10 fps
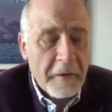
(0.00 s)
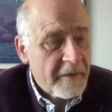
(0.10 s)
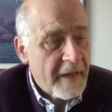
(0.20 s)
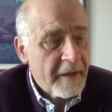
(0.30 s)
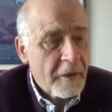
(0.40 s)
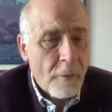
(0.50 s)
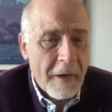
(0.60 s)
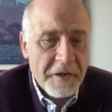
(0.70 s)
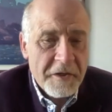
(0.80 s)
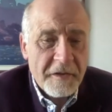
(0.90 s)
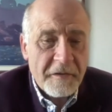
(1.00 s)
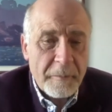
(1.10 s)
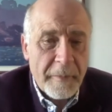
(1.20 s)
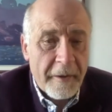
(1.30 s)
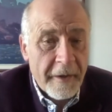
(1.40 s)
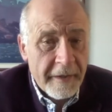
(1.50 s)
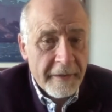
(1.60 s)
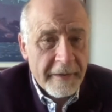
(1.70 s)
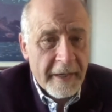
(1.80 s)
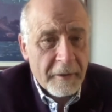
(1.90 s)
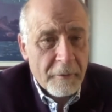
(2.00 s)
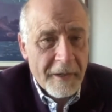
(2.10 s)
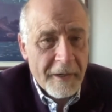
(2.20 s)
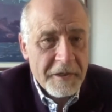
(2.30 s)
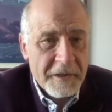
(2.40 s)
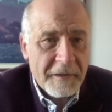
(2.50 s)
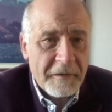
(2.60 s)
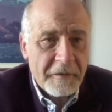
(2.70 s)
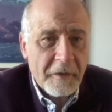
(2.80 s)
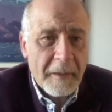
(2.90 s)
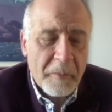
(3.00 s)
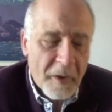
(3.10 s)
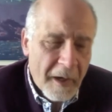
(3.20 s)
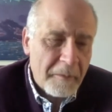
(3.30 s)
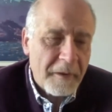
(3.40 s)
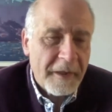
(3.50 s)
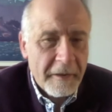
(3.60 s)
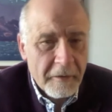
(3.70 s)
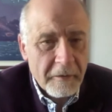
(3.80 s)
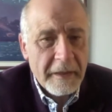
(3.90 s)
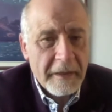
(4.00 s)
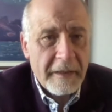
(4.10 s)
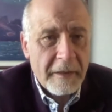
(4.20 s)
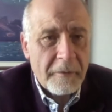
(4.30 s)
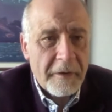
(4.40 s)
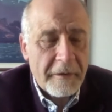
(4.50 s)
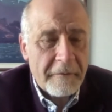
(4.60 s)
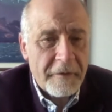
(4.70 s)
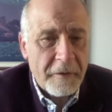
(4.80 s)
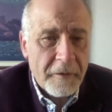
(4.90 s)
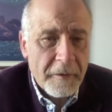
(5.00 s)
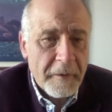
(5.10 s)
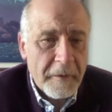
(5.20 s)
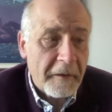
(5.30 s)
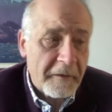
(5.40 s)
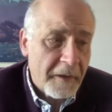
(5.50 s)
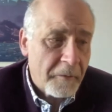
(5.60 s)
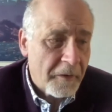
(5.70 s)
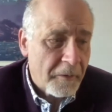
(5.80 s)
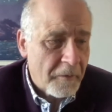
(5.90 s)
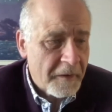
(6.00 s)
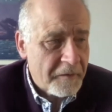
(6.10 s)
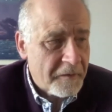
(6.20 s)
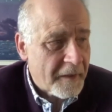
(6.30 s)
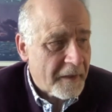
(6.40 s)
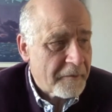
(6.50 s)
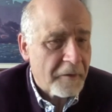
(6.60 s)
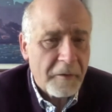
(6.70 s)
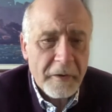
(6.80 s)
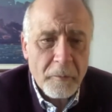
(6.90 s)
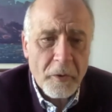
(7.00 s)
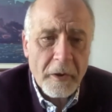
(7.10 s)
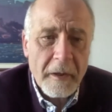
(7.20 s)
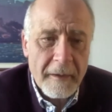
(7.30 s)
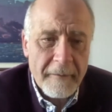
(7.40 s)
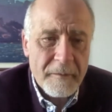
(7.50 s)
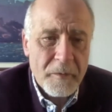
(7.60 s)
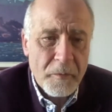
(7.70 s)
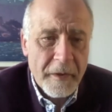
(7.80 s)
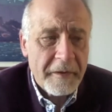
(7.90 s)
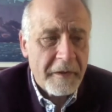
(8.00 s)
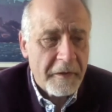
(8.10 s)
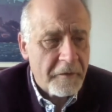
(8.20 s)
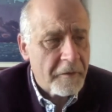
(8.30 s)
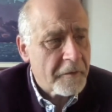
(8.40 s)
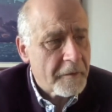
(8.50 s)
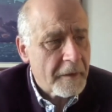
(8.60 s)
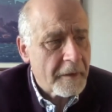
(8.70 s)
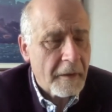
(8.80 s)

10 questions buried in that question, so I probably can only deal with a few of them, and I'll deal with the ones that I feel a little more comfortable with, because there's a